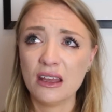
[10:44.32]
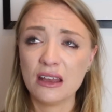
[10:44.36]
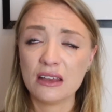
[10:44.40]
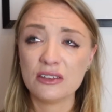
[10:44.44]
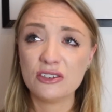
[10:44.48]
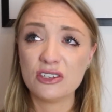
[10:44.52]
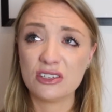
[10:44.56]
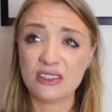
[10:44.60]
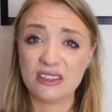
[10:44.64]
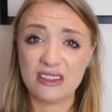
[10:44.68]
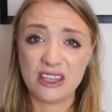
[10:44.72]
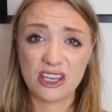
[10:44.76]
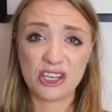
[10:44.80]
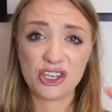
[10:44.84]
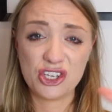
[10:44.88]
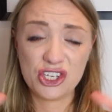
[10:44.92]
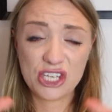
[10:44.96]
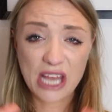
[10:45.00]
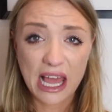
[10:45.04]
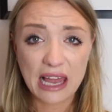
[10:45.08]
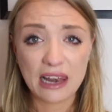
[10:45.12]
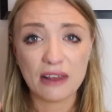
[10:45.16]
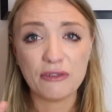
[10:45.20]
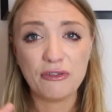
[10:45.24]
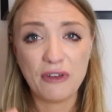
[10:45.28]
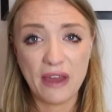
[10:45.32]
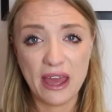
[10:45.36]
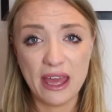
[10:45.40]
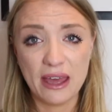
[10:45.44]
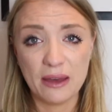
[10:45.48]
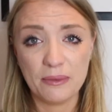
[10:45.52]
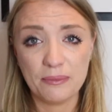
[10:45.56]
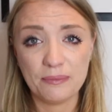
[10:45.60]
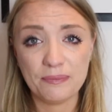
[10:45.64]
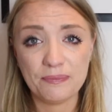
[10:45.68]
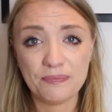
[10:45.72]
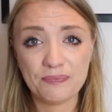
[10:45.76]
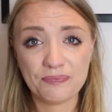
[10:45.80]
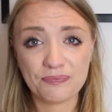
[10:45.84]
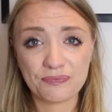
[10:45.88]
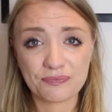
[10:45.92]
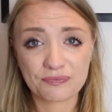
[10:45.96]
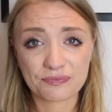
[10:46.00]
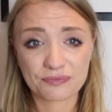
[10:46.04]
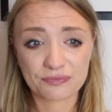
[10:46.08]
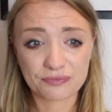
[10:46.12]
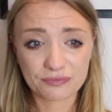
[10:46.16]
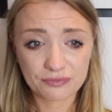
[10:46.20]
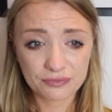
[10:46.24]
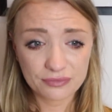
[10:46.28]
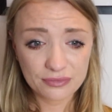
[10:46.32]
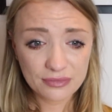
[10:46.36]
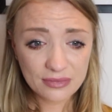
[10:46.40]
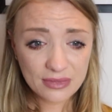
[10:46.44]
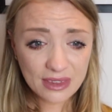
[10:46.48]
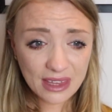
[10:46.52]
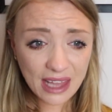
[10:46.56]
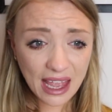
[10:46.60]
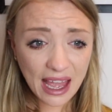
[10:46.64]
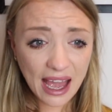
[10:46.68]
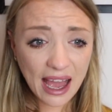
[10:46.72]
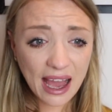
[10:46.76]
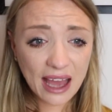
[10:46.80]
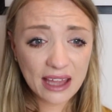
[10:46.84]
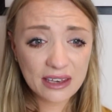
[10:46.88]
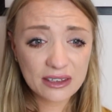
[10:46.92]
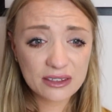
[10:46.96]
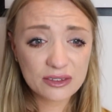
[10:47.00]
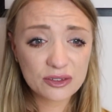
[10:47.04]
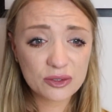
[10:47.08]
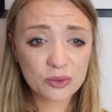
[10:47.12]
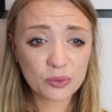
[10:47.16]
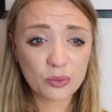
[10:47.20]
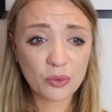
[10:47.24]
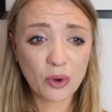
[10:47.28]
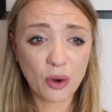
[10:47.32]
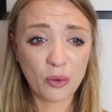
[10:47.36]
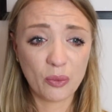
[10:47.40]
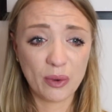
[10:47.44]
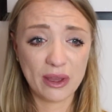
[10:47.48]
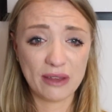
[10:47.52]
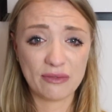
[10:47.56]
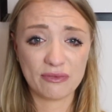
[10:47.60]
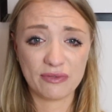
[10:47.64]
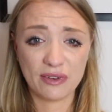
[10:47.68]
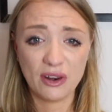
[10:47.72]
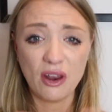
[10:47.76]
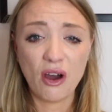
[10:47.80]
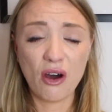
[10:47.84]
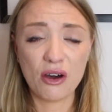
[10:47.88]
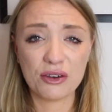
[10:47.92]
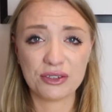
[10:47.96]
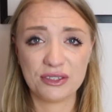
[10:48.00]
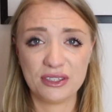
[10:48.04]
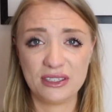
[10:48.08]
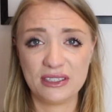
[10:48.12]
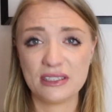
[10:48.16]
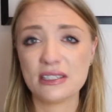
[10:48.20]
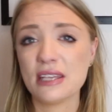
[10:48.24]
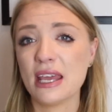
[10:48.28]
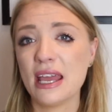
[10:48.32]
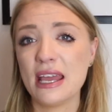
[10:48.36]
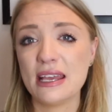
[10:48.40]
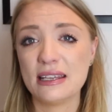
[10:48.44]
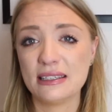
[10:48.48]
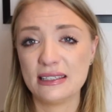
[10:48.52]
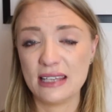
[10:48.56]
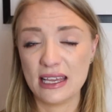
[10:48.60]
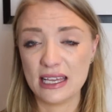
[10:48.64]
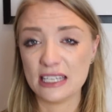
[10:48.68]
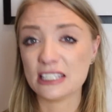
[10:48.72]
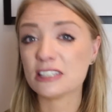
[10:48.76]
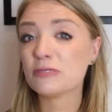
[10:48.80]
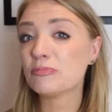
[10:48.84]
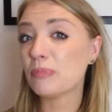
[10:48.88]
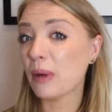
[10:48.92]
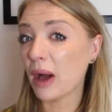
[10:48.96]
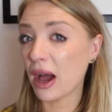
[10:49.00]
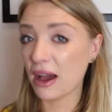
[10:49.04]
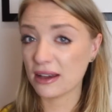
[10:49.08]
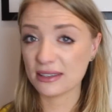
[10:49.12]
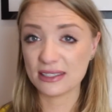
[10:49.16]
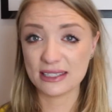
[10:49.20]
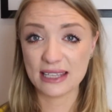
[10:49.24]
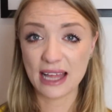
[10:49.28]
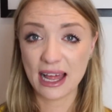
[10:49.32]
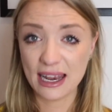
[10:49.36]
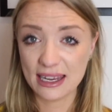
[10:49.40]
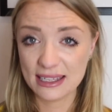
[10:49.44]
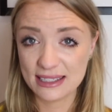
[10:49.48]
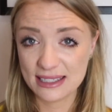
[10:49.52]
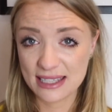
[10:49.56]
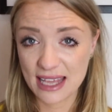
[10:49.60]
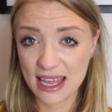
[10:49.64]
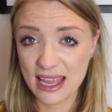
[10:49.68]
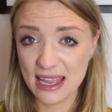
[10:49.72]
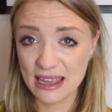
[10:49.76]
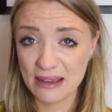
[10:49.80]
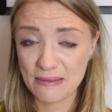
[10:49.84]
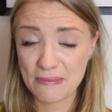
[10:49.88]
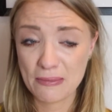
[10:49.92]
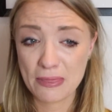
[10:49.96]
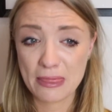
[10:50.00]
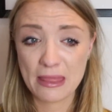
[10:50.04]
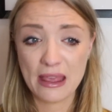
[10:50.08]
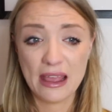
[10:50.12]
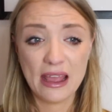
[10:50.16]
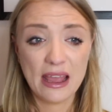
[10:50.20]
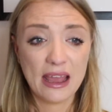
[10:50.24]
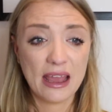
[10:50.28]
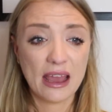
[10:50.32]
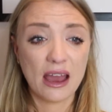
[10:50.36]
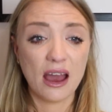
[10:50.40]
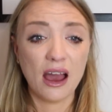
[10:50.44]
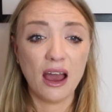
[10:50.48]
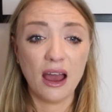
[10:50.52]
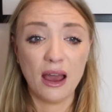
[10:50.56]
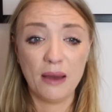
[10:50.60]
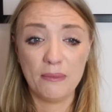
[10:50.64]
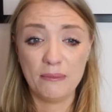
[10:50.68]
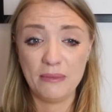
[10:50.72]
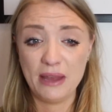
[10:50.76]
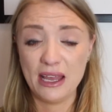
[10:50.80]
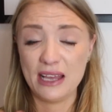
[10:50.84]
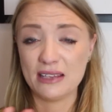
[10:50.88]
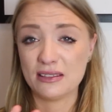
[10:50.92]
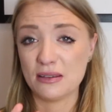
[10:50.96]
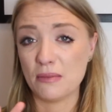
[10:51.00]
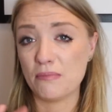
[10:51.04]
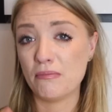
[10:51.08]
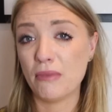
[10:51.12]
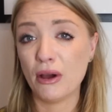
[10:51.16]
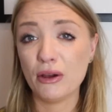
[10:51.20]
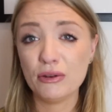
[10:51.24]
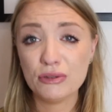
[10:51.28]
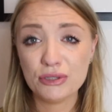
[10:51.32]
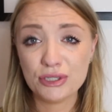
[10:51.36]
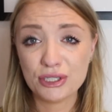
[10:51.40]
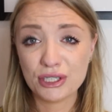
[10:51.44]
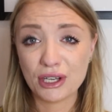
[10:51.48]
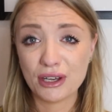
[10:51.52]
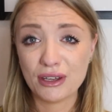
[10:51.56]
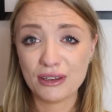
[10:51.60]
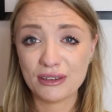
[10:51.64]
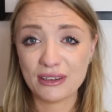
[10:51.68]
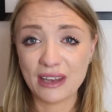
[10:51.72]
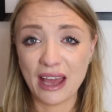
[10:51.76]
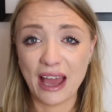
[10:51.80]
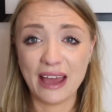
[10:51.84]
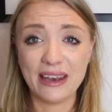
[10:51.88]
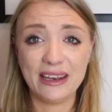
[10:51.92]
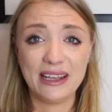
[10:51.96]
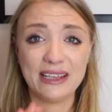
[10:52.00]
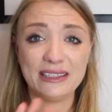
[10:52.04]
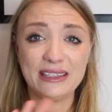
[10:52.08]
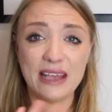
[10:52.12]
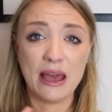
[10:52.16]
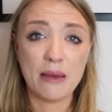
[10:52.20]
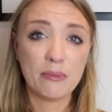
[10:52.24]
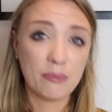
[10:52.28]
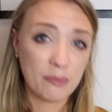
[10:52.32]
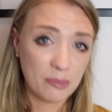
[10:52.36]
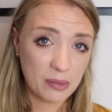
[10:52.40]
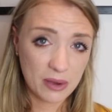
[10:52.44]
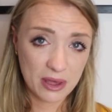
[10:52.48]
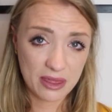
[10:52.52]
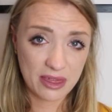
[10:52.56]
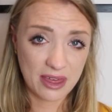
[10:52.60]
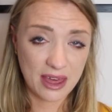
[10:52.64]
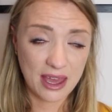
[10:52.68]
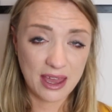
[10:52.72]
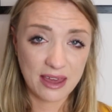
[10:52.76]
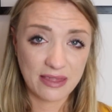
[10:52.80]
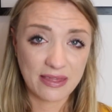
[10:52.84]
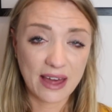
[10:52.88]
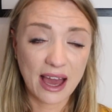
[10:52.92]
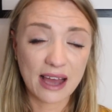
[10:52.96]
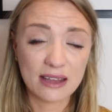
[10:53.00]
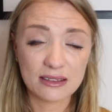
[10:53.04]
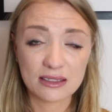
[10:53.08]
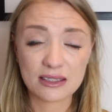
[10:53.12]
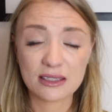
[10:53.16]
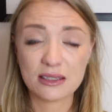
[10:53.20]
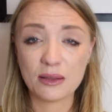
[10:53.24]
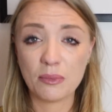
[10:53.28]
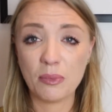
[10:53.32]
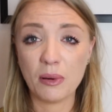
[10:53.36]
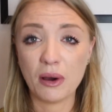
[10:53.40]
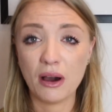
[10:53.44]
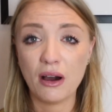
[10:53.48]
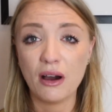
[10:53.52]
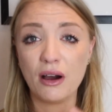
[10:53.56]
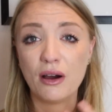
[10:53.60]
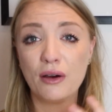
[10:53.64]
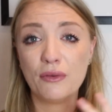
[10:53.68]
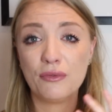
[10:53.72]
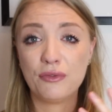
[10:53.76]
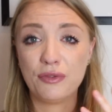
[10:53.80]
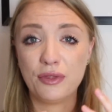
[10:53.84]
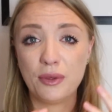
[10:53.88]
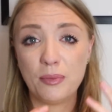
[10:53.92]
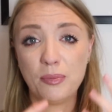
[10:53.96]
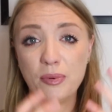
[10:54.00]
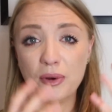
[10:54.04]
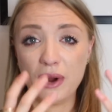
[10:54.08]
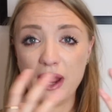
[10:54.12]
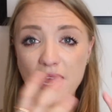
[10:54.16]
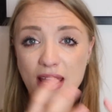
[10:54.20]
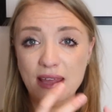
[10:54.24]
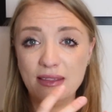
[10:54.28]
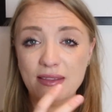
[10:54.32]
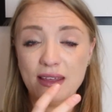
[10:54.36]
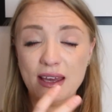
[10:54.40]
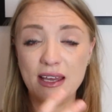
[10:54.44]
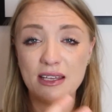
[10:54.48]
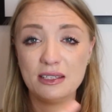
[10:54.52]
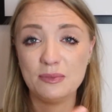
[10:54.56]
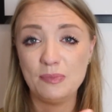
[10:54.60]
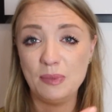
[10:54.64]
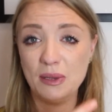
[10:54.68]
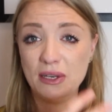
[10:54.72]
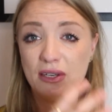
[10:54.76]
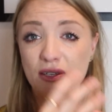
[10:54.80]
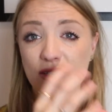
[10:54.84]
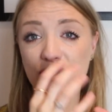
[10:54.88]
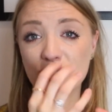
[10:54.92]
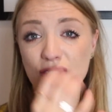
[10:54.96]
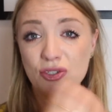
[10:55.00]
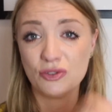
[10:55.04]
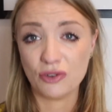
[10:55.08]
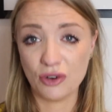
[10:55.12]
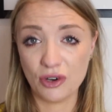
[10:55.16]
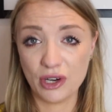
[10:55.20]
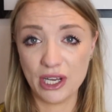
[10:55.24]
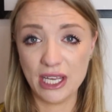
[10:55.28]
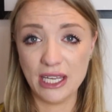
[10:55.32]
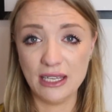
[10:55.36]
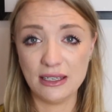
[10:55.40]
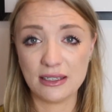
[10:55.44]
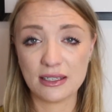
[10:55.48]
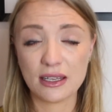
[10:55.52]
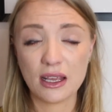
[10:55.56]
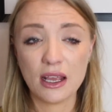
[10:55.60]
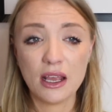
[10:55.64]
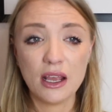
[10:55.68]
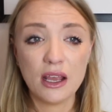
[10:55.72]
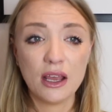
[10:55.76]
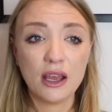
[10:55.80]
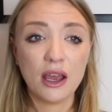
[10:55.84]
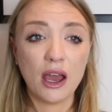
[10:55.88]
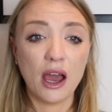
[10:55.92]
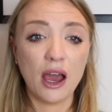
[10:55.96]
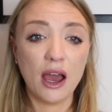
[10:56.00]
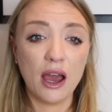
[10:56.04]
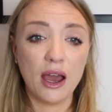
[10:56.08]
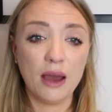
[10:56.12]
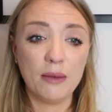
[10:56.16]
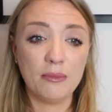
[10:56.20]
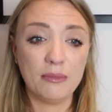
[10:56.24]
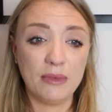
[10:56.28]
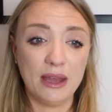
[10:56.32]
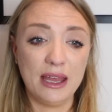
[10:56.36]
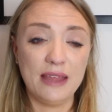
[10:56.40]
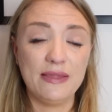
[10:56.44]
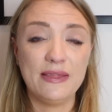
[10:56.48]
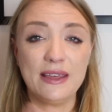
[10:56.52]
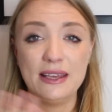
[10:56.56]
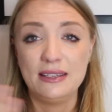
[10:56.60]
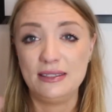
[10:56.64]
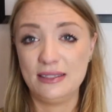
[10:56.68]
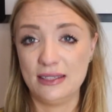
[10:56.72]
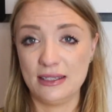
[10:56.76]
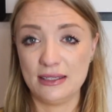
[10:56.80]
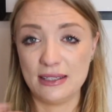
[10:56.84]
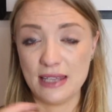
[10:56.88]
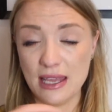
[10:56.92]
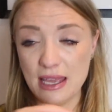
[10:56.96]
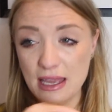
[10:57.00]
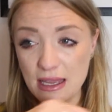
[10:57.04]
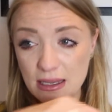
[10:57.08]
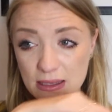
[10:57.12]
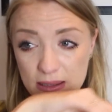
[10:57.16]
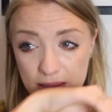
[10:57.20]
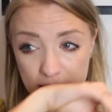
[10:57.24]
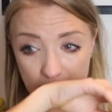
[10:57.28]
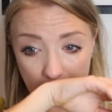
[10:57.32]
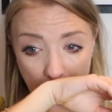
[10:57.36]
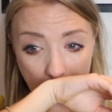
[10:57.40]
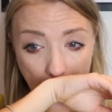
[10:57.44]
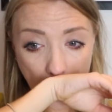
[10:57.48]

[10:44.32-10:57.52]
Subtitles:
just the shell of him, and what we've lost is his personality, his emotion and his empathy. That's the part of the brain that has been destroyed in this disease.